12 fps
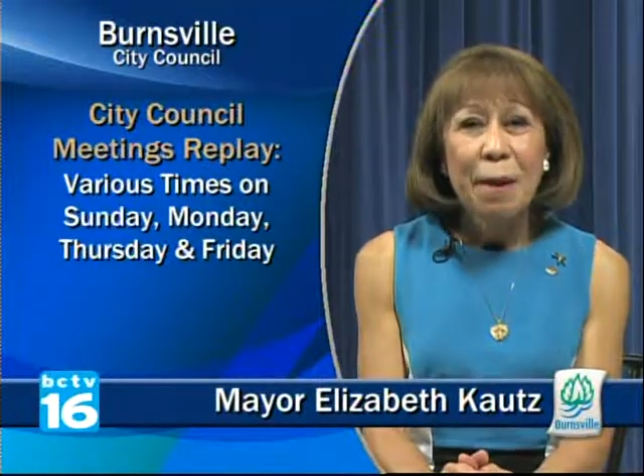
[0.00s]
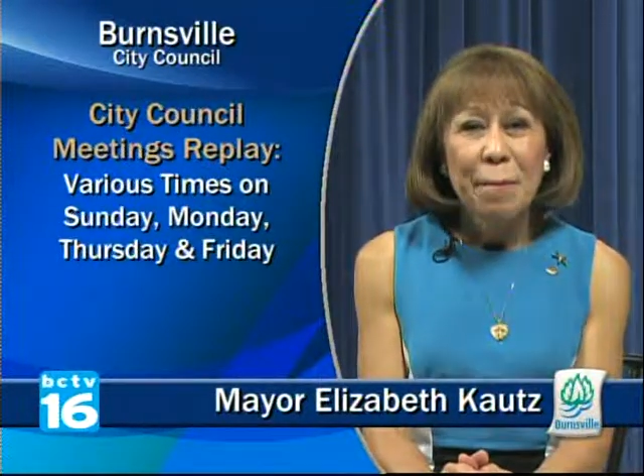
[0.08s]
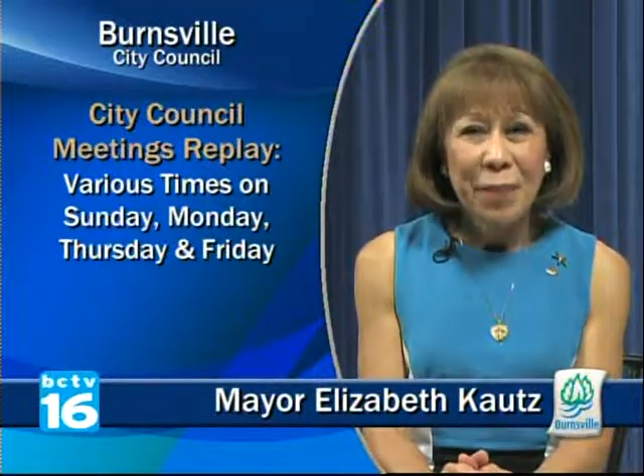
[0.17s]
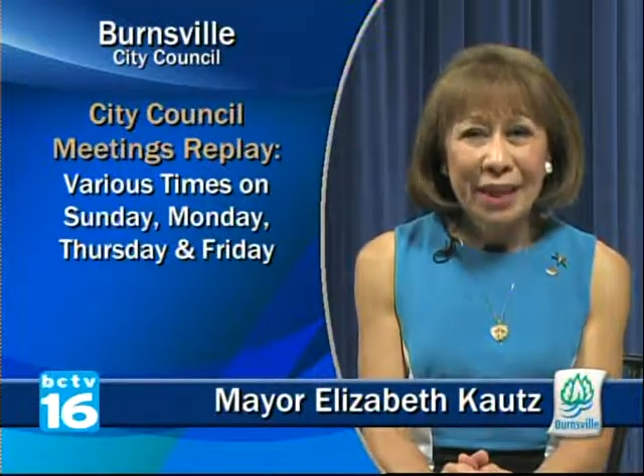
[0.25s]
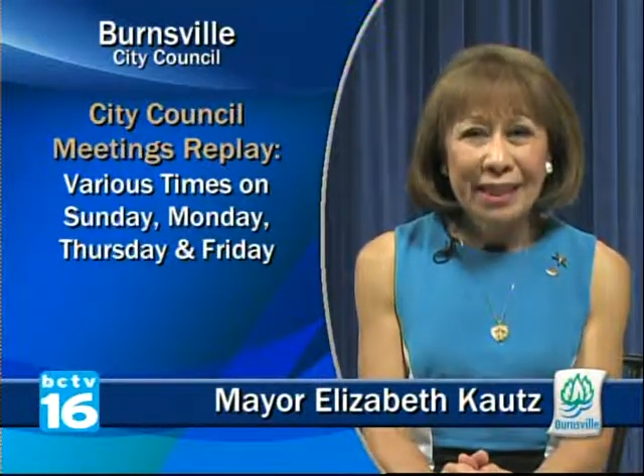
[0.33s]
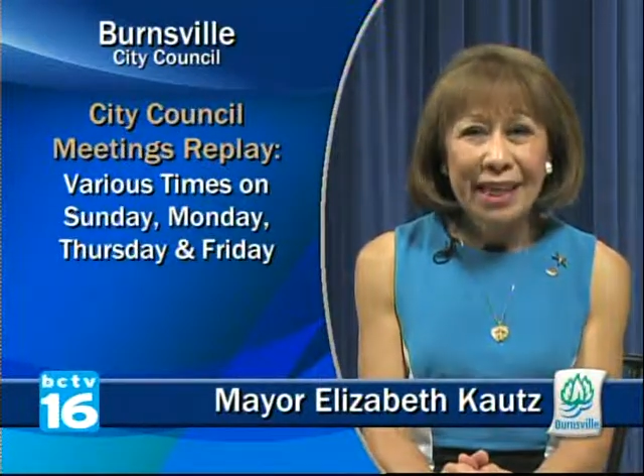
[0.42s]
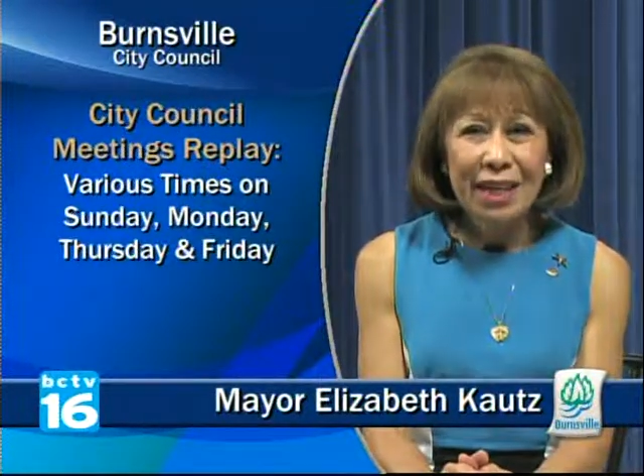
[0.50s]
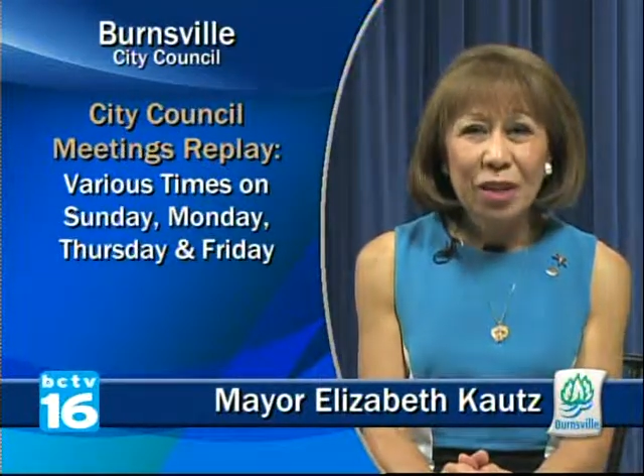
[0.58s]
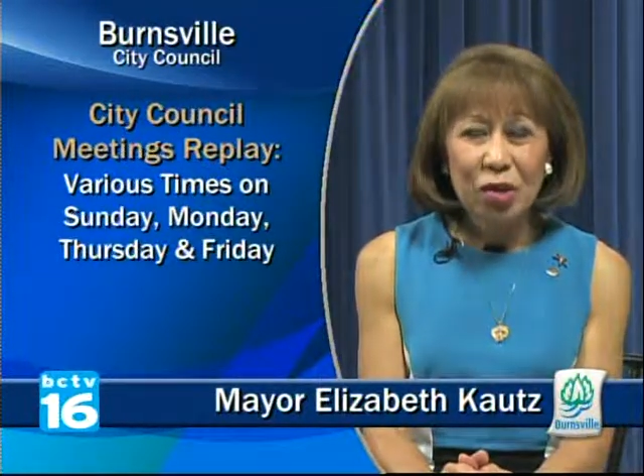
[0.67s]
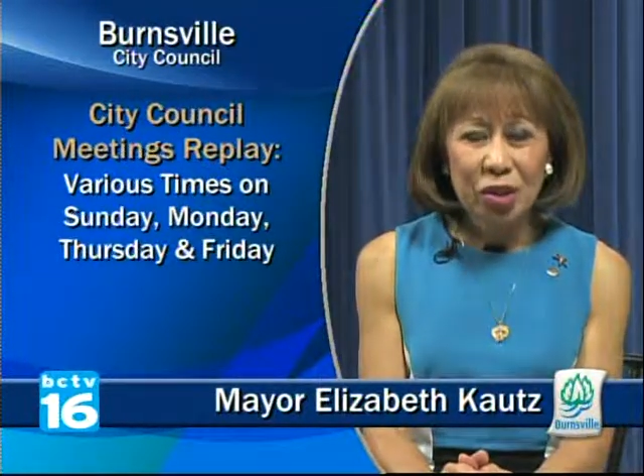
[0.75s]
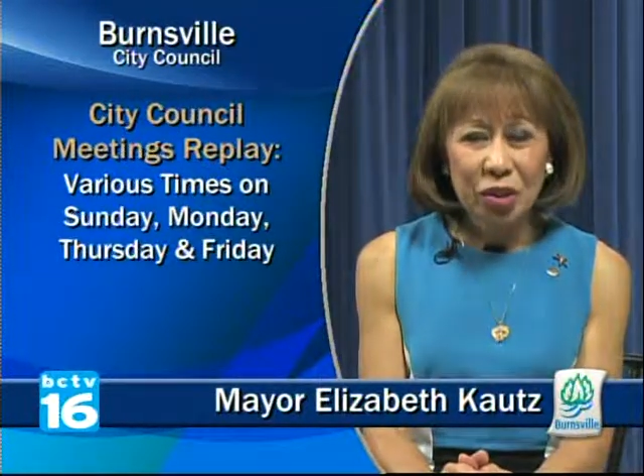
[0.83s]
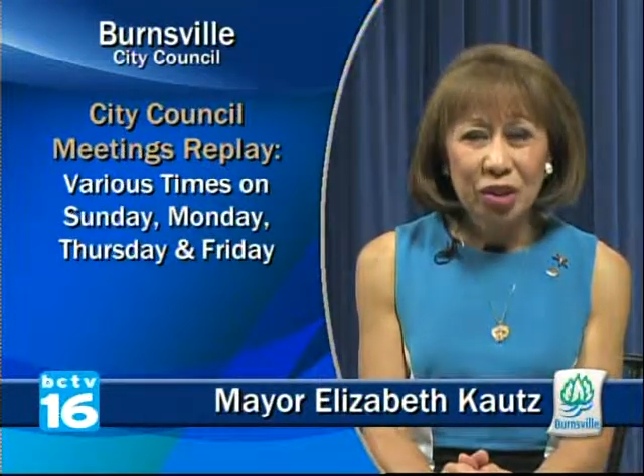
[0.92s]

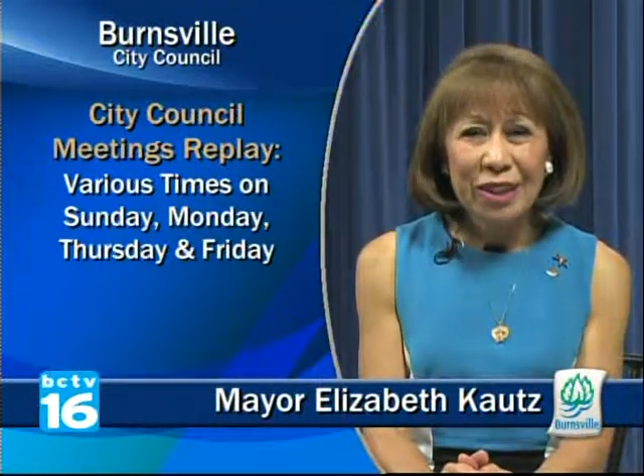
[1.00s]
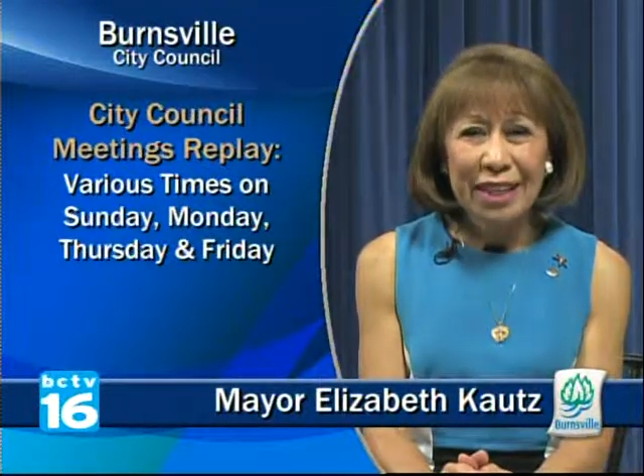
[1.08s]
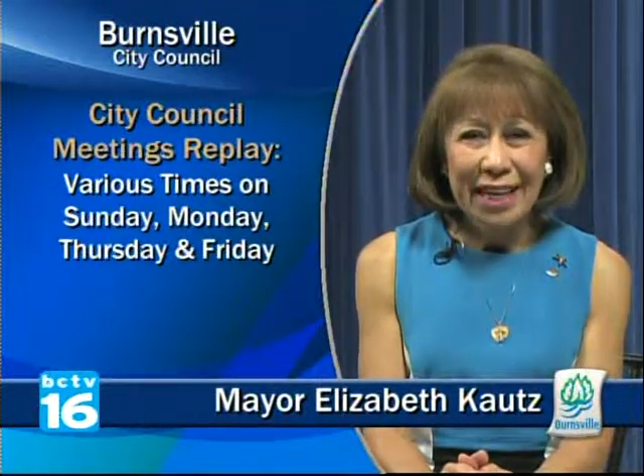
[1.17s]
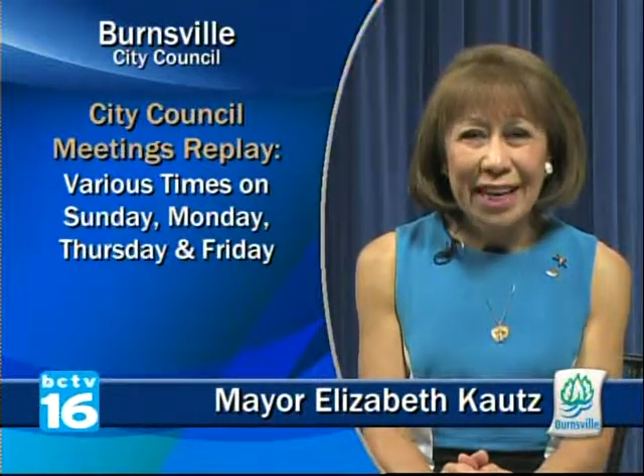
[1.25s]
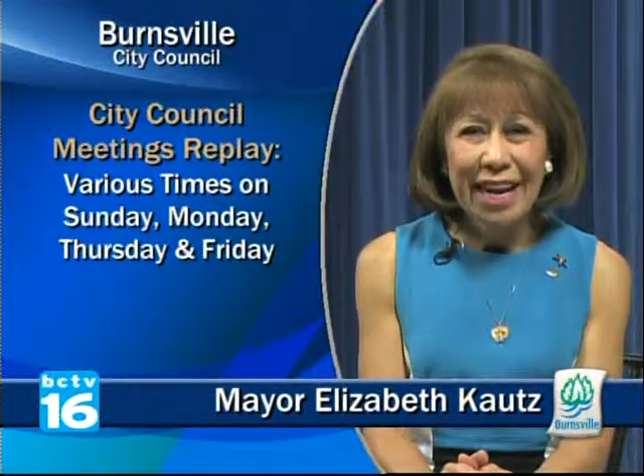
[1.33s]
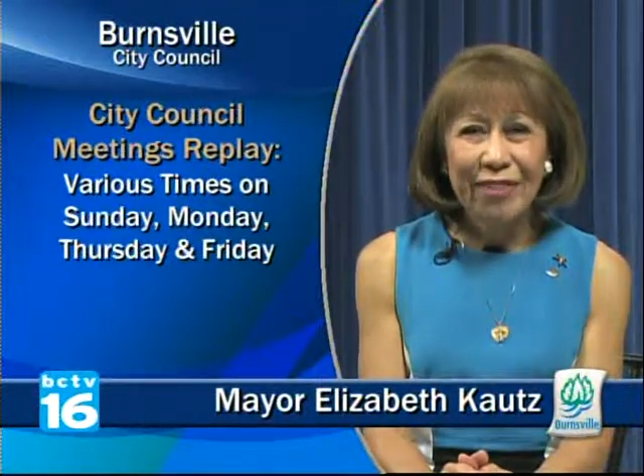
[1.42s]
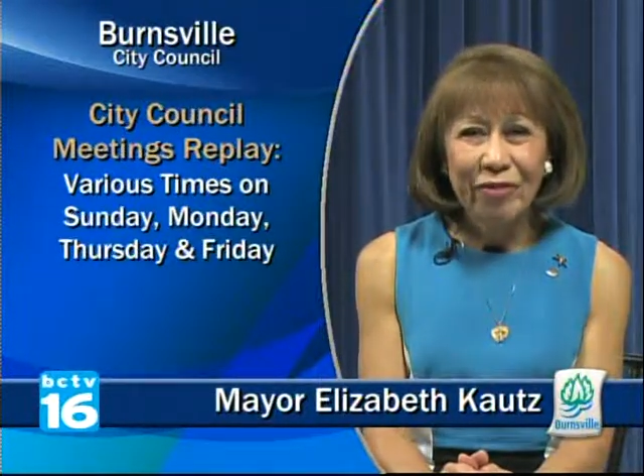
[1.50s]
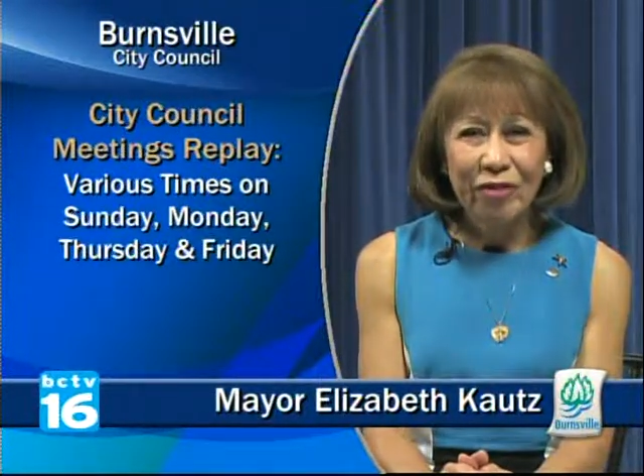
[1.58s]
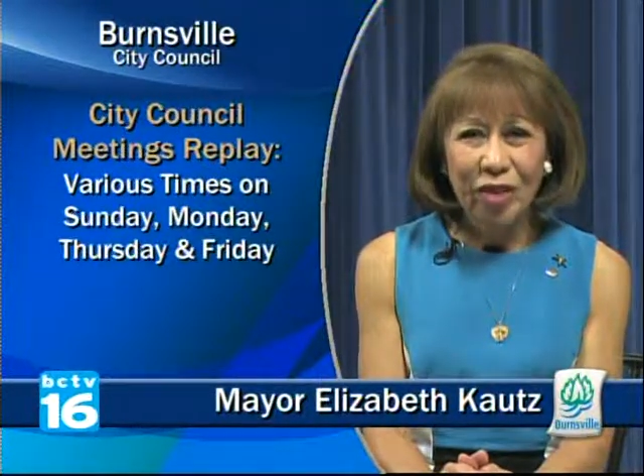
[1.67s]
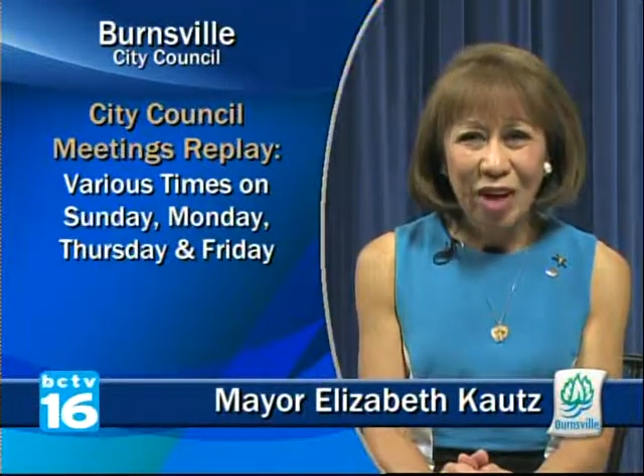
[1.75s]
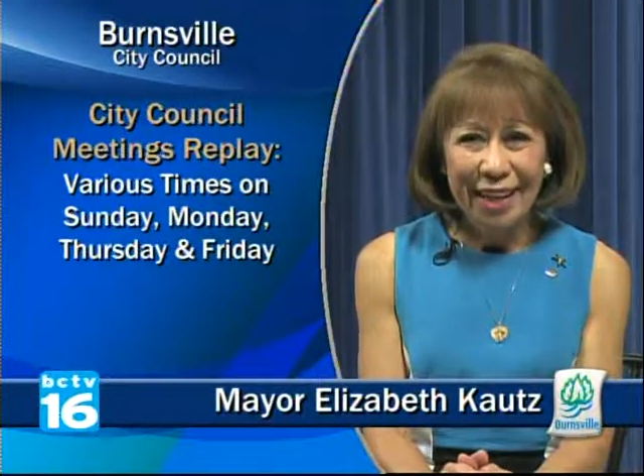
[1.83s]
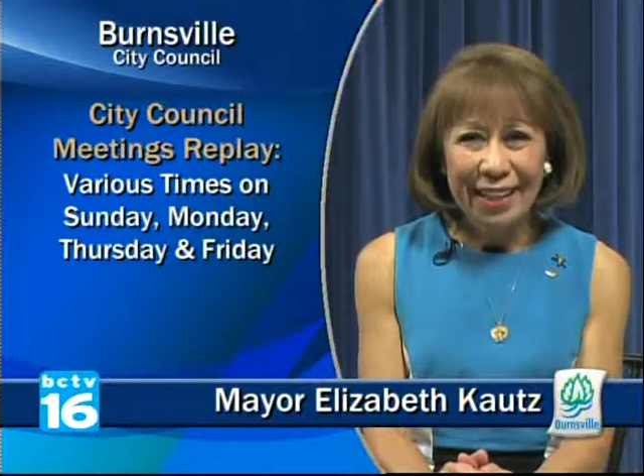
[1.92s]
Monday, Thursday, and
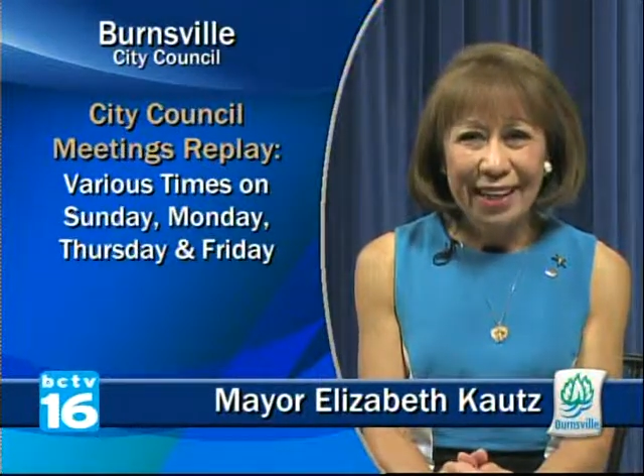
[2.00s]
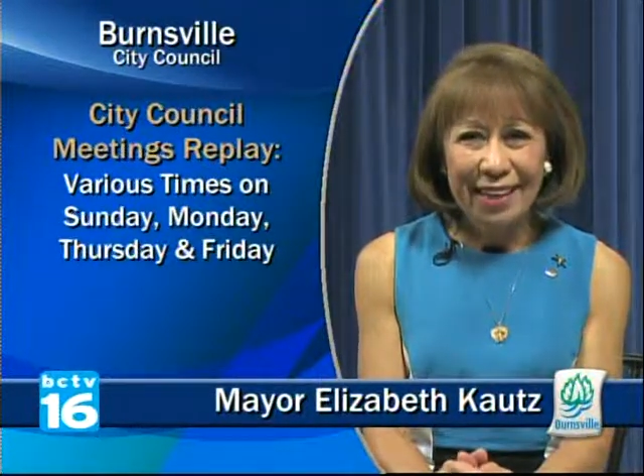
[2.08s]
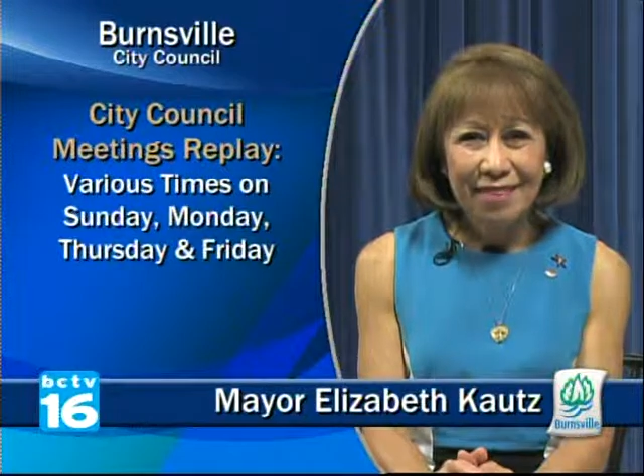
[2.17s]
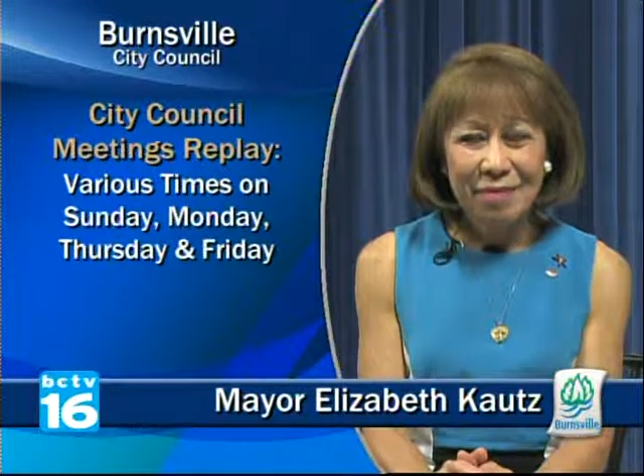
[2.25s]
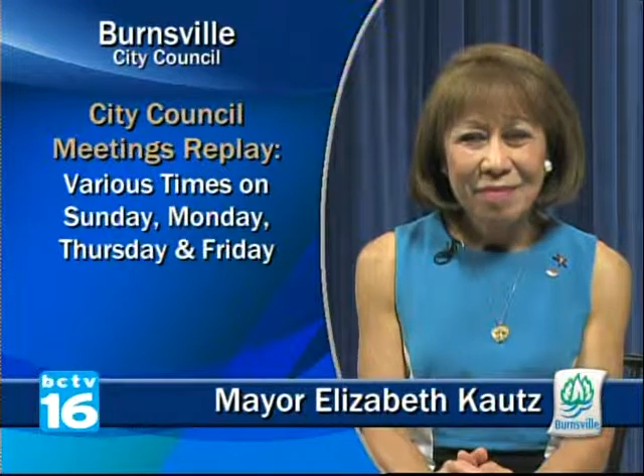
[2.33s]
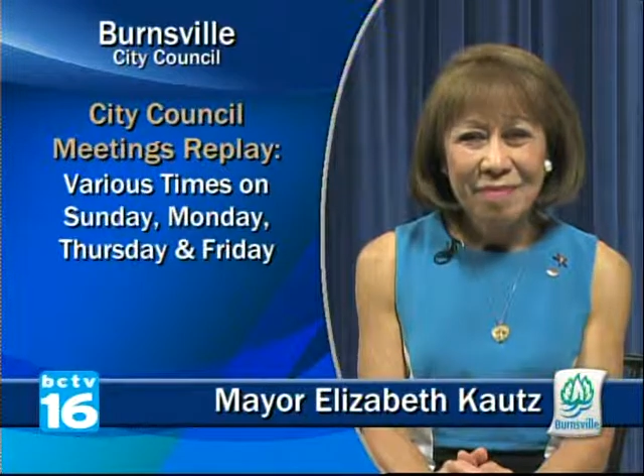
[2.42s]
Friday.